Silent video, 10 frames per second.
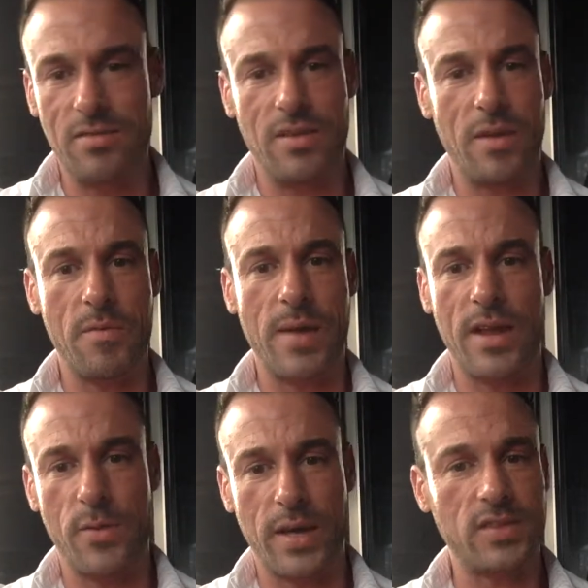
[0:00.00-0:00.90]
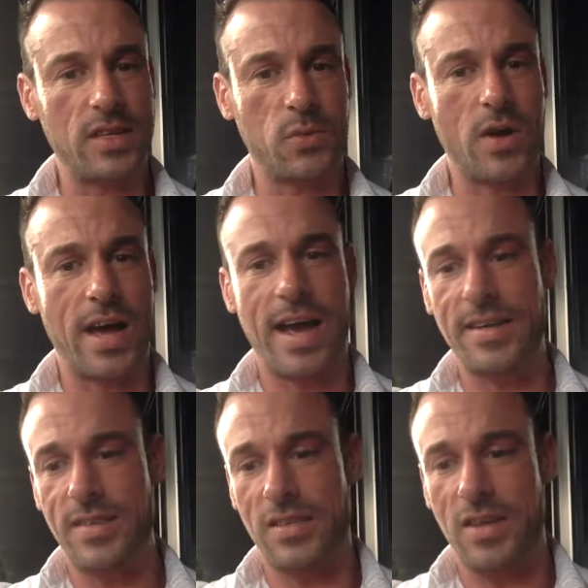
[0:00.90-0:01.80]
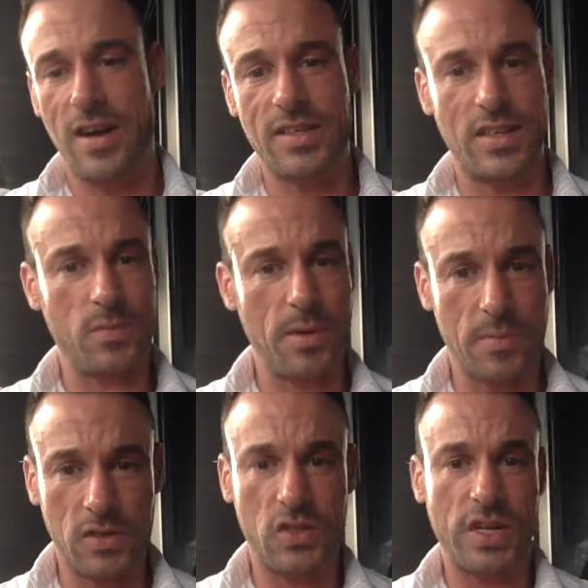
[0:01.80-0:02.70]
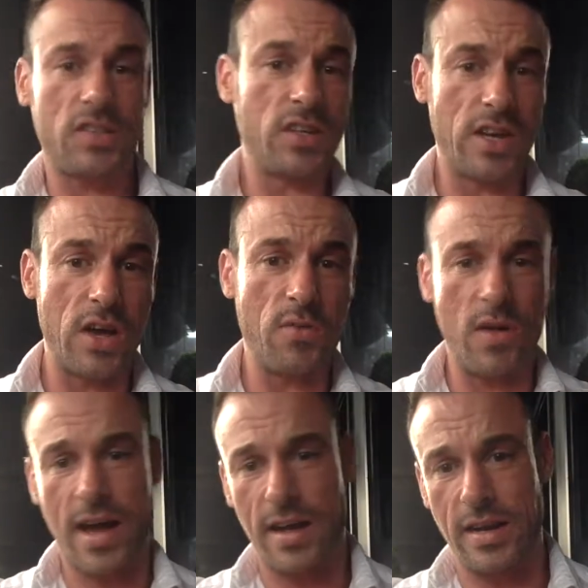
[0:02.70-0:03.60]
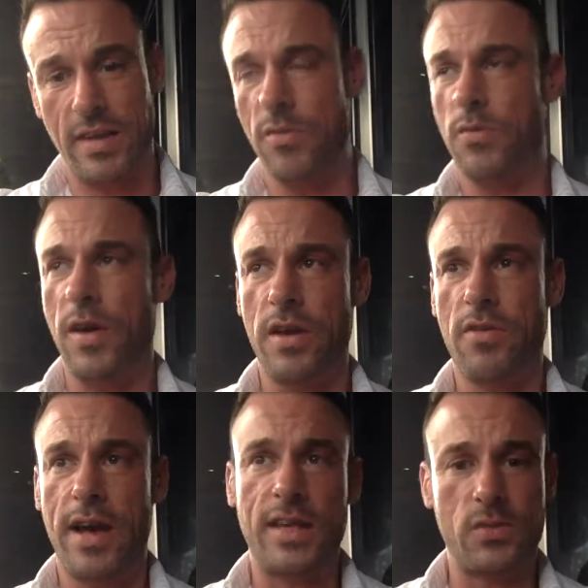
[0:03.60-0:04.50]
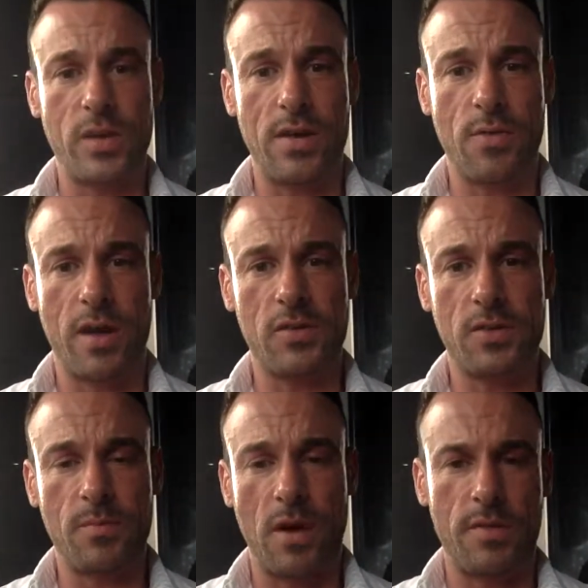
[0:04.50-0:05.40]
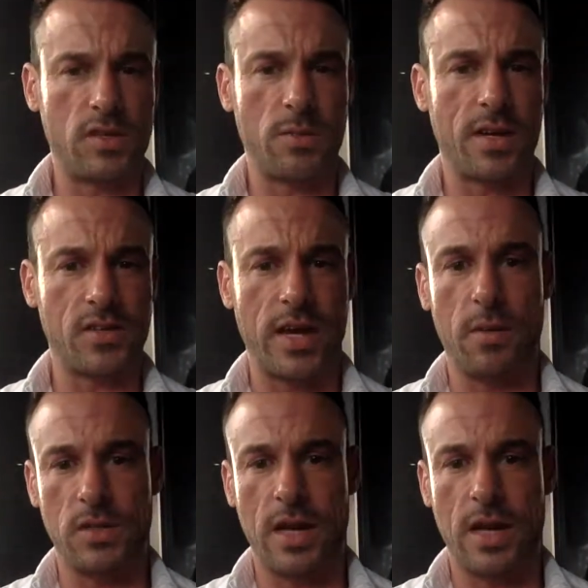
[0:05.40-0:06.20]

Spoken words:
like with many things, that's why 80s and 90s people are suggesting low fat and eat refined grains or whatever else, obviously because it helps